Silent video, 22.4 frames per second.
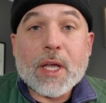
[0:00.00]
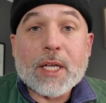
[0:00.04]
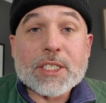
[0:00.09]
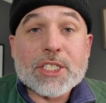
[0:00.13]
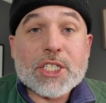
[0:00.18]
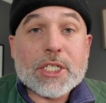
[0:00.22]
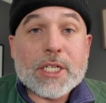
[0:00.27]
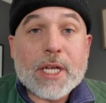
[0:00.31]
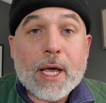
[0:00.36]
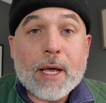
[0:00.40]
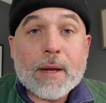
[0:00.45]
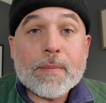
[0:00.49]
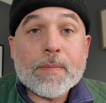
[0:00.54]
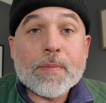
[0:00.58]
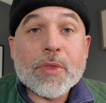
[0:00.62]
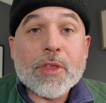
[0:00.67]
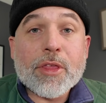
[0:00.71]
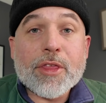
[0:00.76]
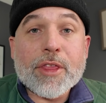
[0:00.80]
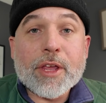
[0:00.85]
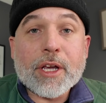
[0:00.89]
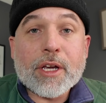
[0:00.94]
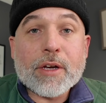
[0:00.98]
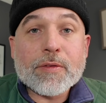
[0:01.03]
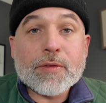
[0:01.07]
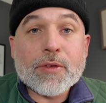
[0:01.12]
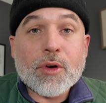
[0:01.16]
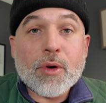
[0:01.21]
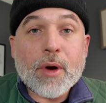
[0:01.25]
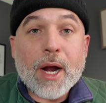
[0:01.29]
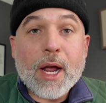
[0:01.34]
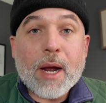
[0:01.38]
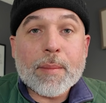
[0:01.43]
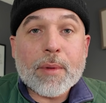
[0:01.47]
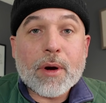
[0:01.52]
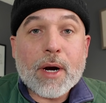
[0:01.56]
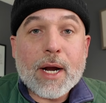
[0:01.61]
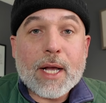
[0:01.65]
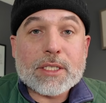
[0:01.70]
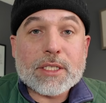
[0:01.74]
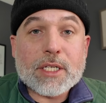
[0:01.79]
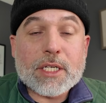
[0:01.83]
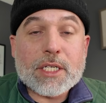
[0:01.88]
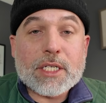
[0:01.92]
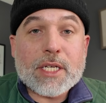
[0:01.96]
Instead, think of grammar
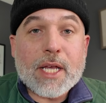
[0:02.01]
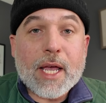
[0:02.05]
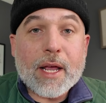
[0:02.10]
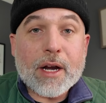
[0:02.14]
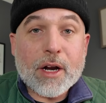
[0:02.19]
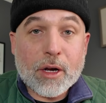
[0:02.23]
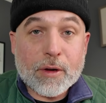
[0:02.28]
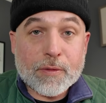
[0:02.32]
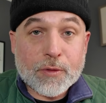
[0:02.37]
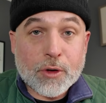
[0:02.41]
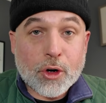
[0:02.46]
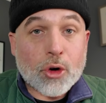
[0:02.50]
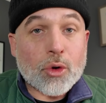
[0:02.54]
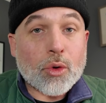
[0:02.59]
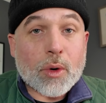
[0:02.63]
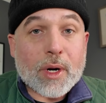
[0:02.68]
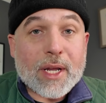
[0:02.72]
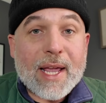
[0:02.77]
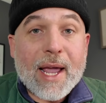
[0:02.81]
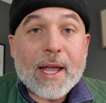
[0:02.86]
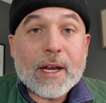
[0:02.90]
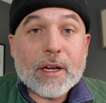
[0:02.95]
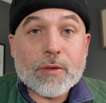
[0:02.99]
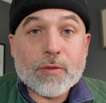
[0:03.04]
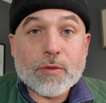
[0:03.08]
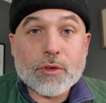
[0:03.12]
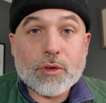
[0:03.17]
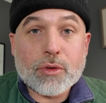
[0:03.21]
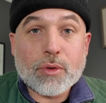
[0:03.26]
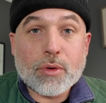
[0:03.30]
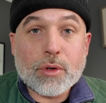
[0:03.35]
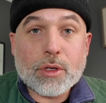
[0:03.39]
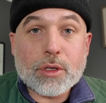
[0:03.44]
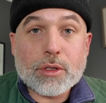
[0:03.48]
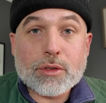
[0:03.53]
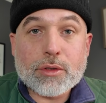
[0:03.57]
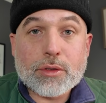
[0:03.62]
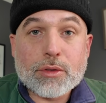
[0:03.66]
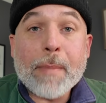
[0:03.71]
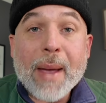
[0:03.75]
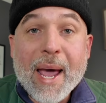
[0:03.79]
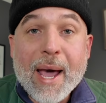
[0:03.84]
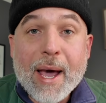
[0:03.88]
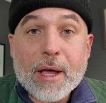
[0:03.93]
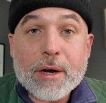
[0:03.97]
as a set of creative tools,
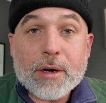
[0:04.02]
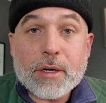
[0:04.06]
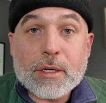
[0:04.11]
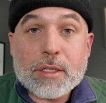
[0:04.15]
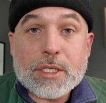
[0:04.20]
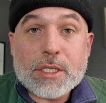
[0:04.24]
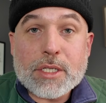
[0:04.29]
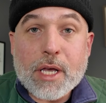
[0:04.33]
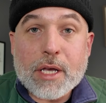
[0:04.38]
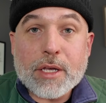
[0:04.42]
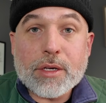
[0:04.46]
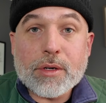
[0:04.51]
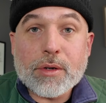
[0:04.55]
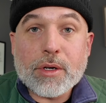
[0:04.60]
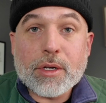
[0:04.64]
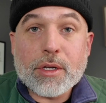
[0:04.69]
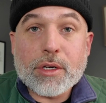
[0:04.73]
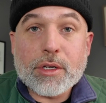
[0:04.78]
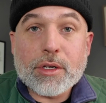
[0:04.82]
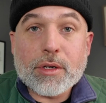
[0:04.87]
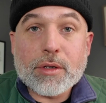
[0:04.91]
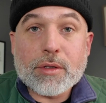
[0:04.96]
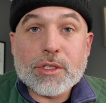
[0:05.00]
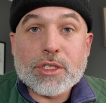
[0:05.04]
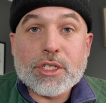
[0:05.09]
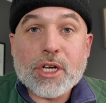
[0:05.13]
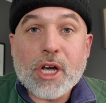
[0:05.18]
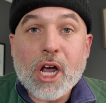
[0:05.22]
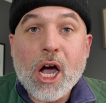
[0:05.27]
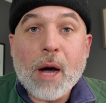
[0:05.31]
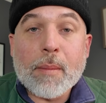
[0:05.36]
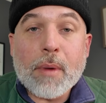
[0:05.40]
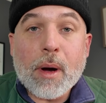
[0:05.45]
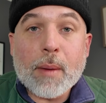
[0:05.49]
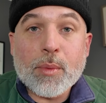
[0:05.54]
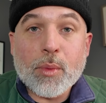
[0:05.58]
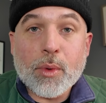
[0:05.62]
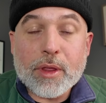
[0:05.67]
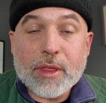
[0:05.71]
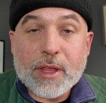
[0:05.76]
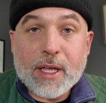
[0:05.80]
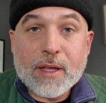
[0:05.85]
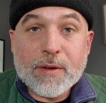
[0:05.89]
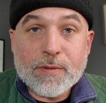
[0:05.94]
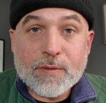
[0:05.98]
patterns that you can use to come up
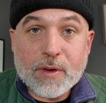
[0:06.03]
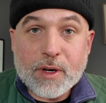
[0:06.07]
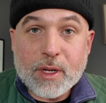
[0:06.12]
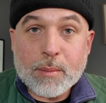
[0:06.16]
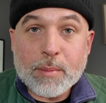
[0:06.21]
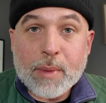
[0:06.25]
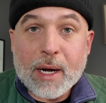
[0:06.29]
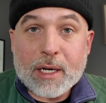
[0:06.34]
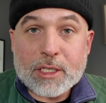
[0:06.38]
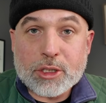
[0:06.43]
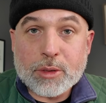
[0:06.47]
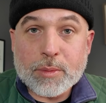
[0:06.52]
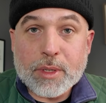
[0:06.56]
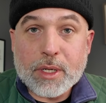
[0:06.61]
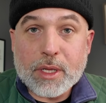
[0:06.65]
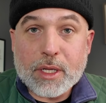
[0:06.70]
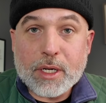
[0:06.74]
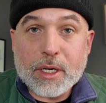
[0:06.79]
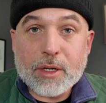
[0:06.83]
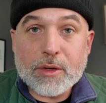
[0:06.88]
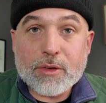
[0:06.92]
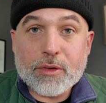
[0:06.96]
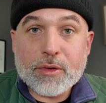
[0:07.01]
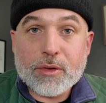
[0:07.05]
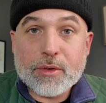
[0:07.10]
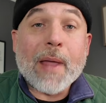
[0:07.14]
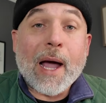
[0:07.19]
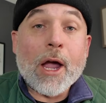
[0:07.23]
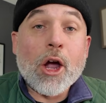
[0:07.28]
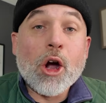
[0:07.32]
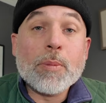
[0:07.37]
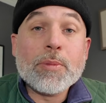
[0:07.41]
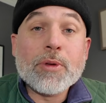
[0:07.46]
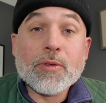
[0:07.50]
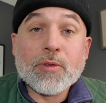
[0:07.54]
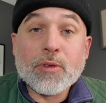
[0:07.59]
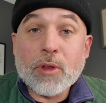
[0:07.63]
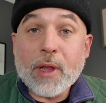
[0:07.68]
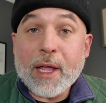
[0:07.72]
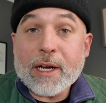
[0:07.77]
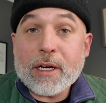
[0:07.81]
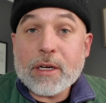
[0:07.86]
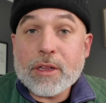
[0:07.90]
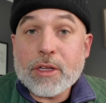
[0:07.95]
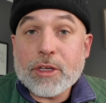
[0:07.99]
with infinite possibilities. I hope you've
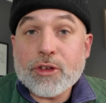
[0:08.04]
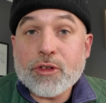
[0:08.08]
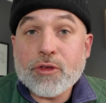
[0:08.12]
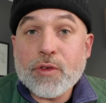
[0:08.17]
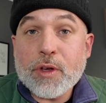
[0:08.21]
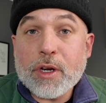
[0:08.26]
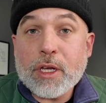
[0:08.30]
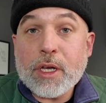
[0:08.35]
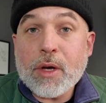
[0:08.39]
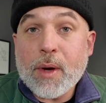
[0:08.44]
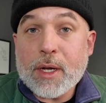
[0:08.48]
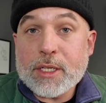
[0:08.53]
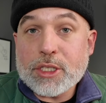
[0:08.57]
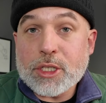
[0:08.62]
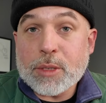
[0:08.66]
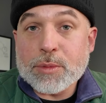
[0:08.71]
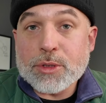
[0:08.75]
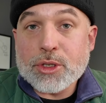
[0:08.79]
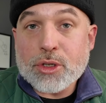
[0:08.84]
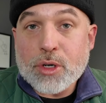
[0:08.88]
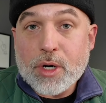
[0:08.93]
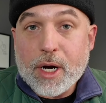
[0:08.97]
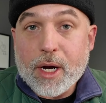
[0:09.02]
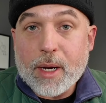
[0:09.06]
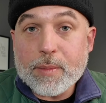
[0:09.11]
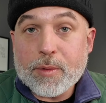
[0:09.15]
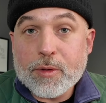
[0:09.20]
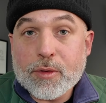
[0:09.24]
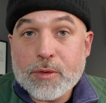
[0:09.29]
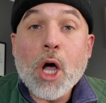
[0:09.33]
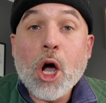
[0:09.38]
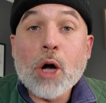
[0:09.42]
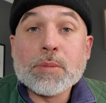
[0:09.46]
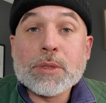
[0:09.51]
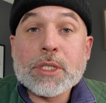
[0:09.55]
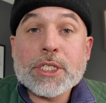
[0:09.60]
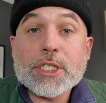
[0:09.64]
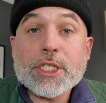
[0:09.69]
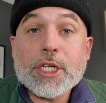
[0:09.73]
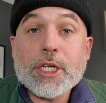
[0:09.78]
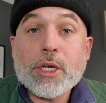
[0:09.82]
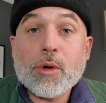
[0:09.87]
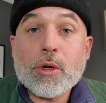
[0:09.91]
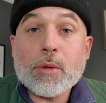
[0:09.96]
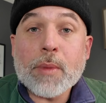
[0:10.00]
liked this video and subscribed. Hope to
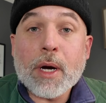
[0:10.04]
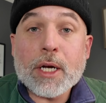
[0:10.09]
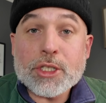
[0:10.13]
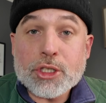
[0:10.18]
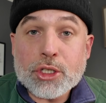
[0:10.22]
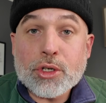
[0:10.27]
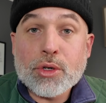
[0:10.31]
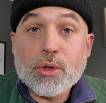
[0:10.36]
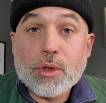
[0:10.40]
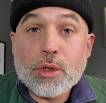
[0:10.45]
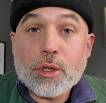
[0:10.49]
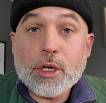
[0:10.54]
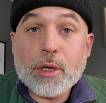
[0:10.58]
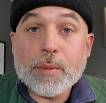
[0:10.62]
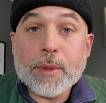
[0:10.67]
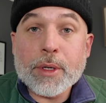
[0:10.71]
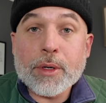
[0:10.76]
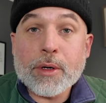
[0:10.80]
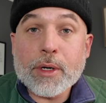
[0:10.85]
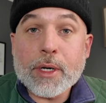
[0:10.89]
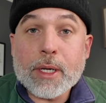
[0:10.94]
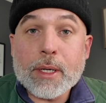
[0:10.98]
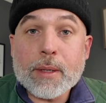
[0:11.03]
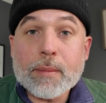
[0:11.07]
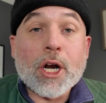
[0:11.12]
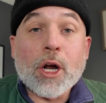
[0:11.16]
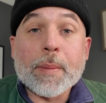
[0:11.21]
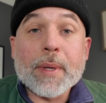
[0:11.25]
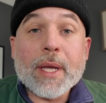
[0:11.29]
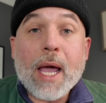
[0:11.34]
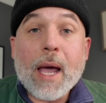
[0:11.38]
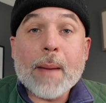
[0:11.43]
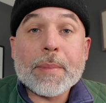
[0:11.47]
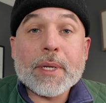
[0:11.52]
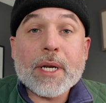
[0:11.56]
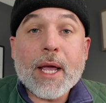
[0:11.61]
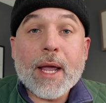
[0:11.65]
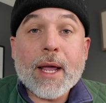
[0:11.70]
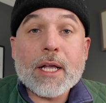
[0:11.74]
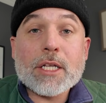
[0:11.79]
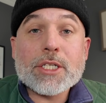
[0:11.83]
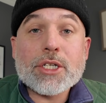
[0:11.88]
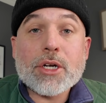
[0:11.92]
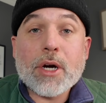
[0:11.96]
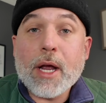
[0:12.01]
see you in my school community, and I'll be happy to
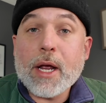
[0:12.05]
answer